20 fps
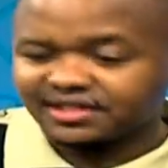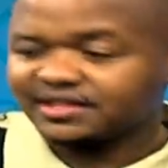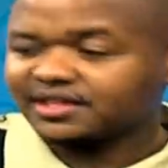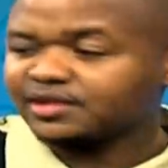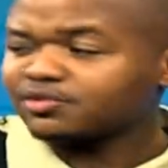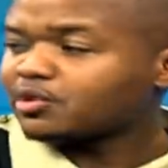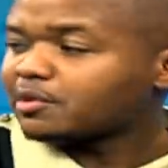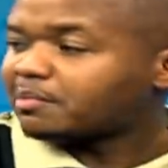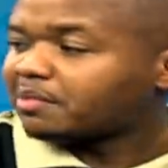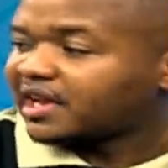
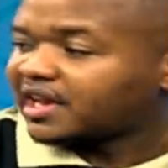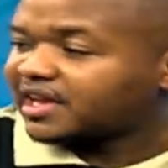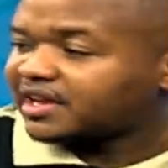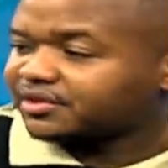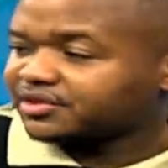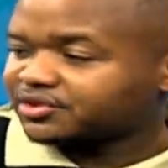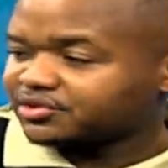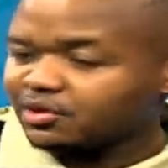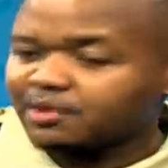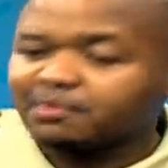then we're
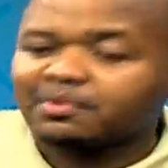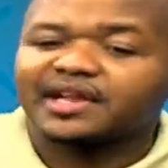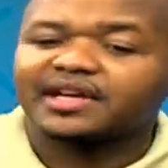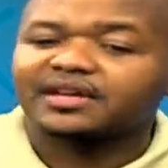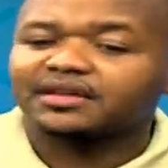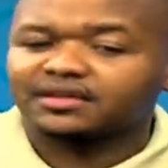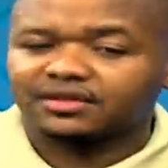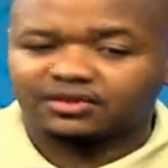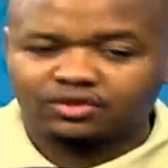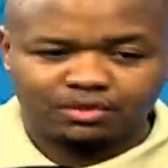playing. So we're
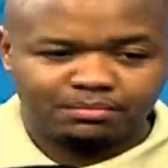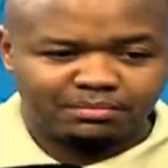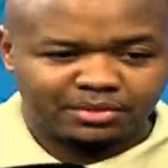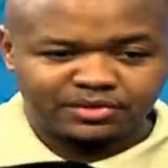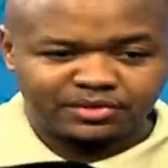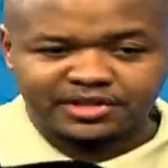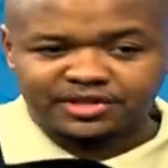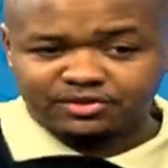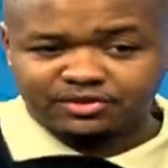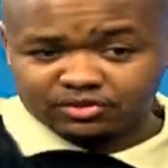playing,
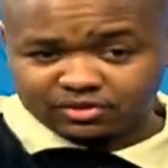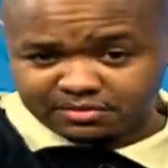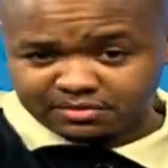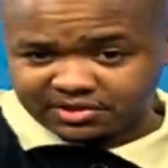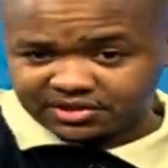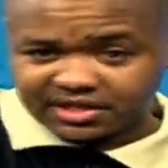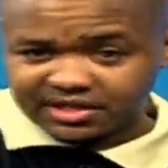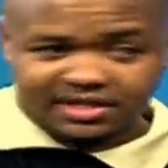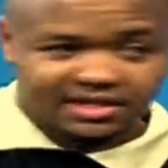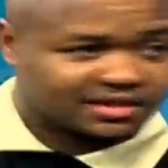compound yetu tulikuwa
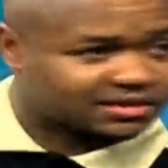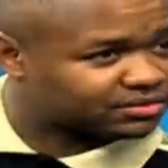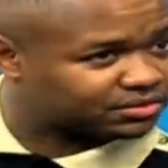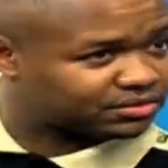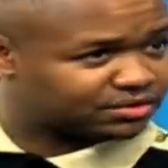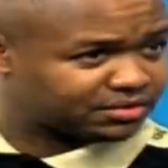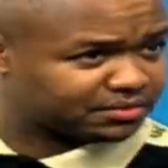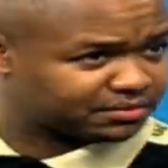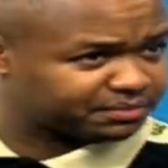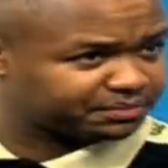mtana studio.